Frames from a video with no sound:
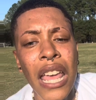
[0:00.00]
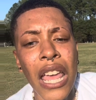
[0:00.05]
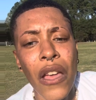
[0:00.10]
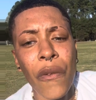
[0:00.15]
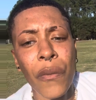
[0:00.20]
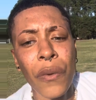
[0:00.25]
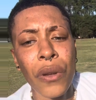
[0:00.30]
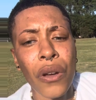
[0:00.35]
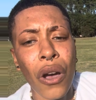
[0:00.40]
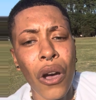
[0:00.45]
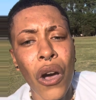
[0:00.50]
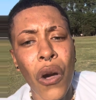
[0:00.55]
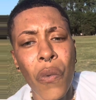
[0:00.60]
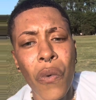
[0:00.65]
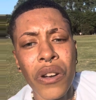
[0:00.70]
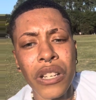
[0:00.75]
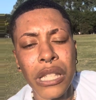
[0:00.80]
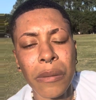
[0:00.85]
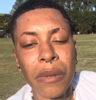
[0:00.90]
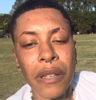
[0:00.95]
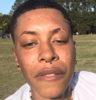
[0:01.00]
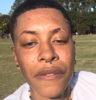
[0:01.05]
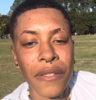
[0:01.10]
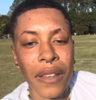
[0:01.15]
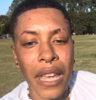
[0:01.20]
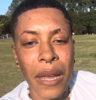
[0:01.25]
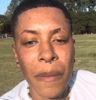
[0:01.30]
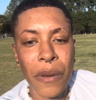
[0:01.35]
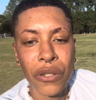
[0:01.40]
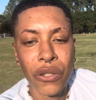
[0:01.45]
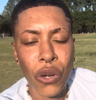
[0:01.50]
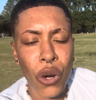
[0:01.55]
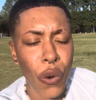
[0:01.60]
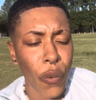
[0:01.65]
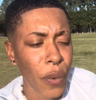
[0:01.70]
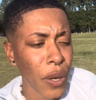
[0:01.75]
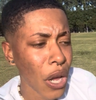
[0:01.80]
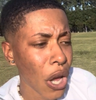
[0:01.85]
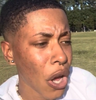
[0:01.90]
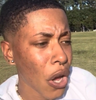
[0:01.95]
if we all want to be famous, or
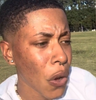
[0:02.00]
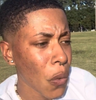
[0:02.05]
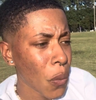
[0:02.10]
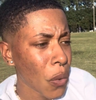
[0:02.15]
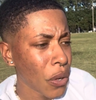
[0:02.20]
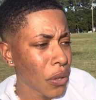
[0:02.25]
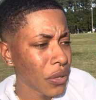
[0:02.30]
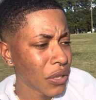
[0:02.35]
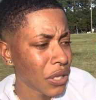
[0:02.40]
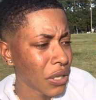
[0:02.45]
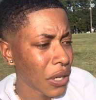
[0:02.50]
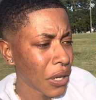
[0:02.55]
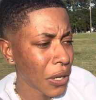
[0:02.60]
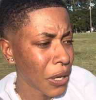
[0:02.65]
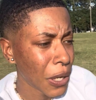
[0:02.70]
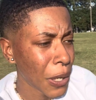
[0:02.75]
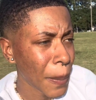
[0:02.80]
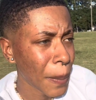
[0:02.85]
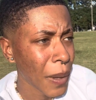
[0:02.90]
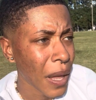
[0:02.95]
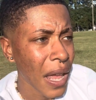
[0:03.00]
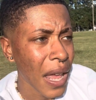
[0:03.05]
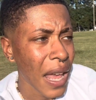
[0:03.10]
we all want to